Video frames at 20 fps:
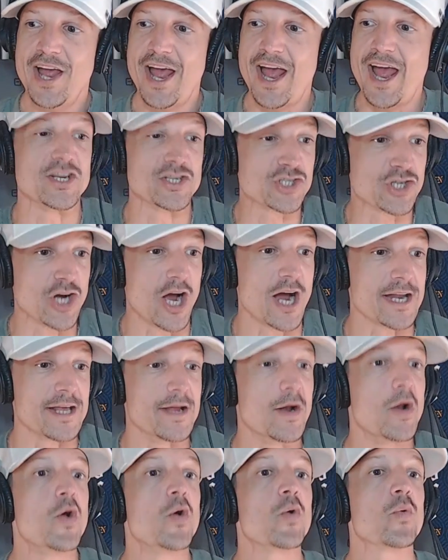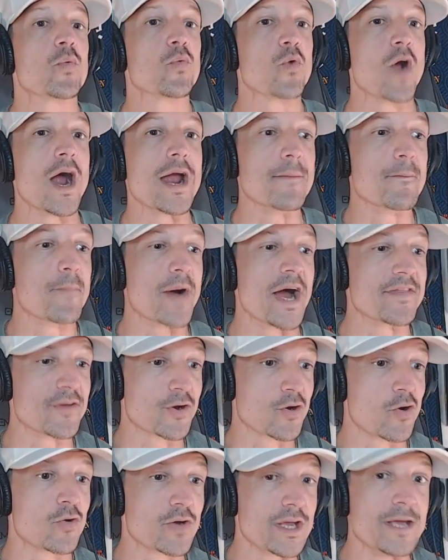and shot it right by the
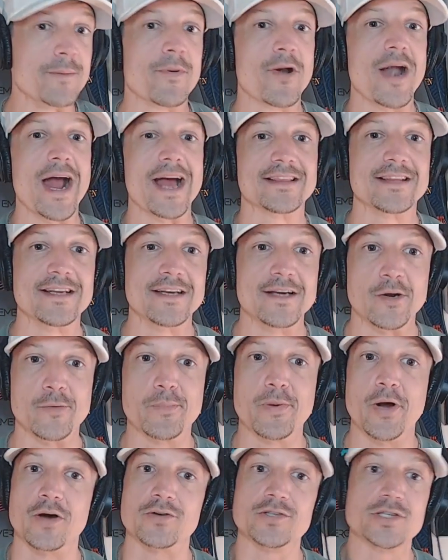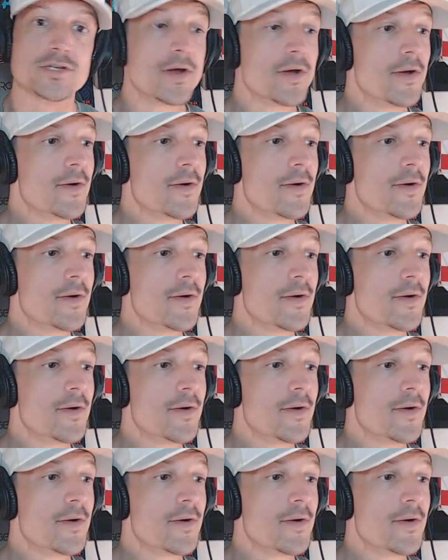goalkeeper at the near post.